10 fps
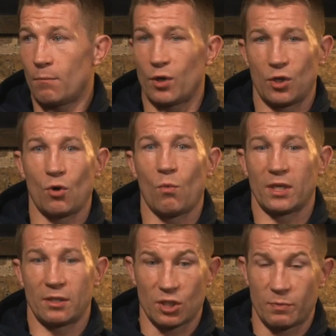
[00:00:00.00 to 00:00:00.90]
but you don't
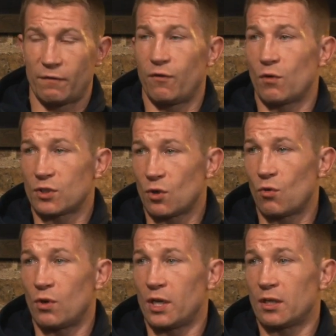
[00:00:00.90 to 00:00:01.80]
want to just be focused
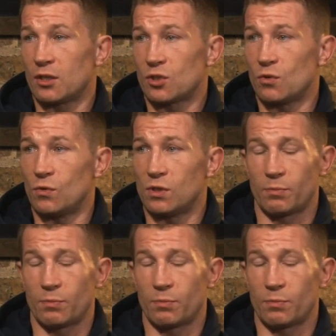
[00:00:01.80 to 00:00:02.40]
only on the schools.